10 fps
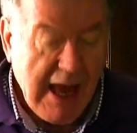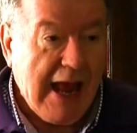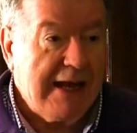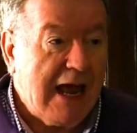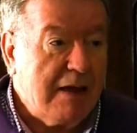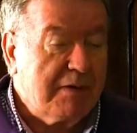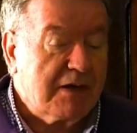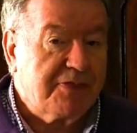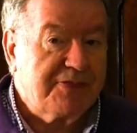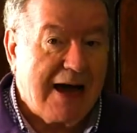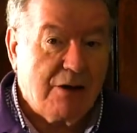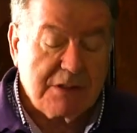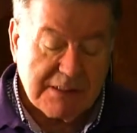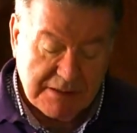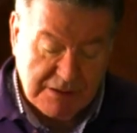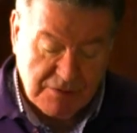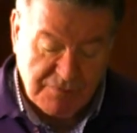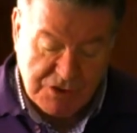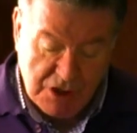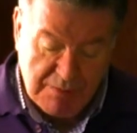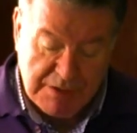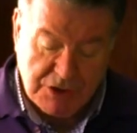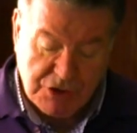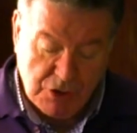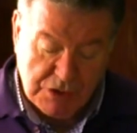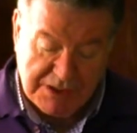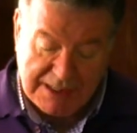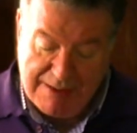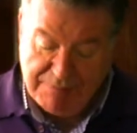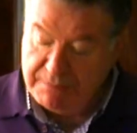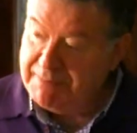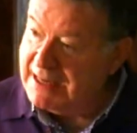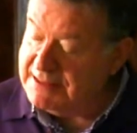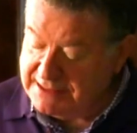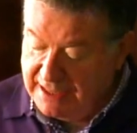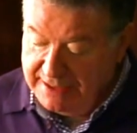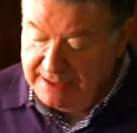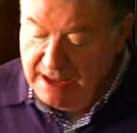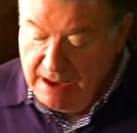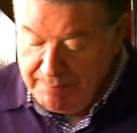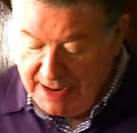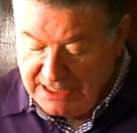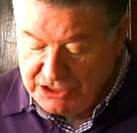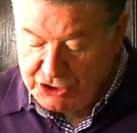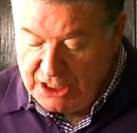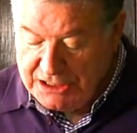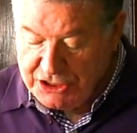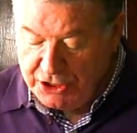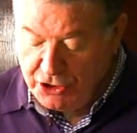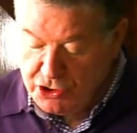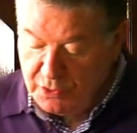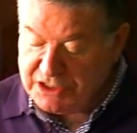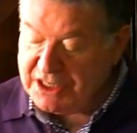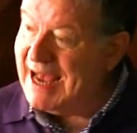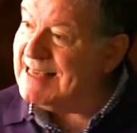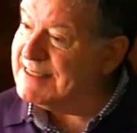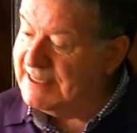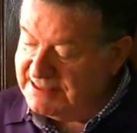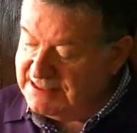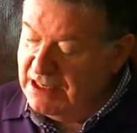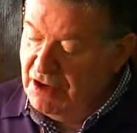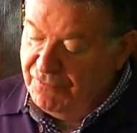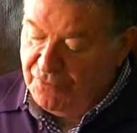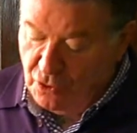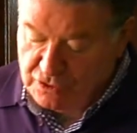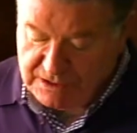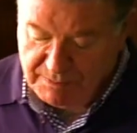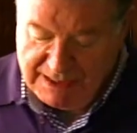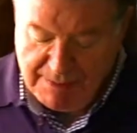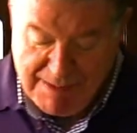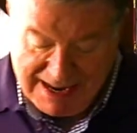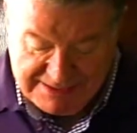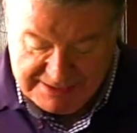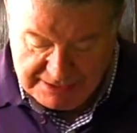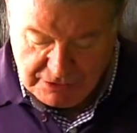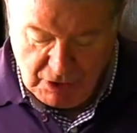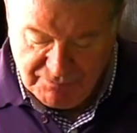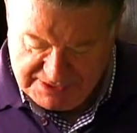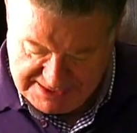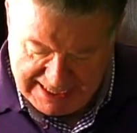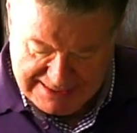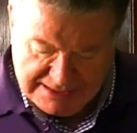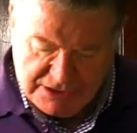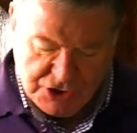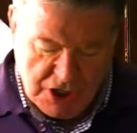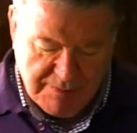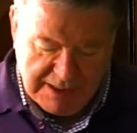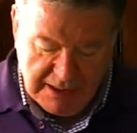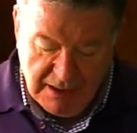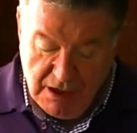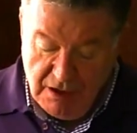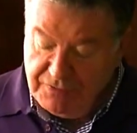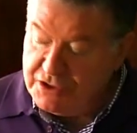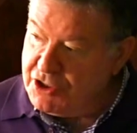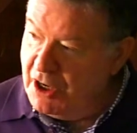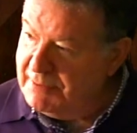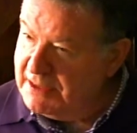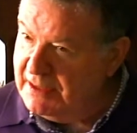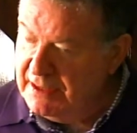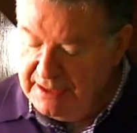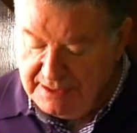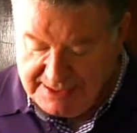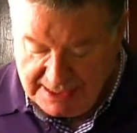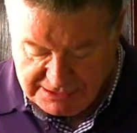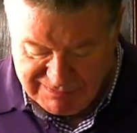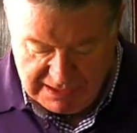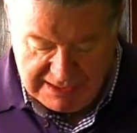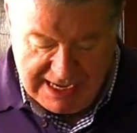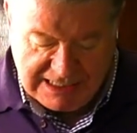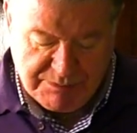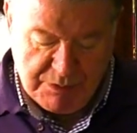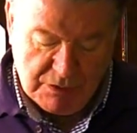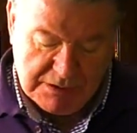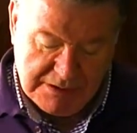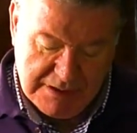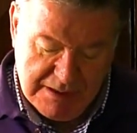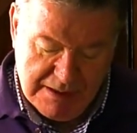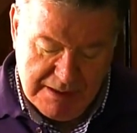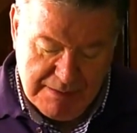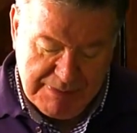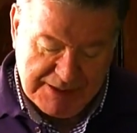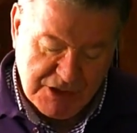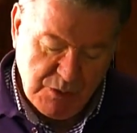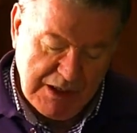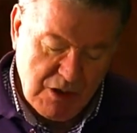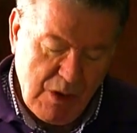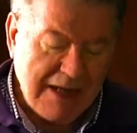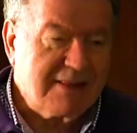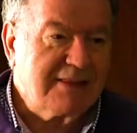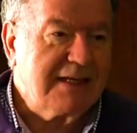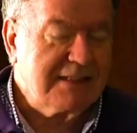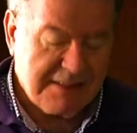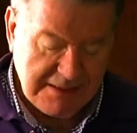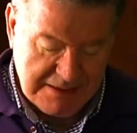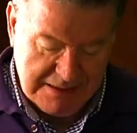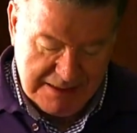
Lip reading: enabled thousands of German Jews to come to Palestine by exchanging Jewish assets forcibly abandoned and confiscated in Germany for German industrial exports. But to equate this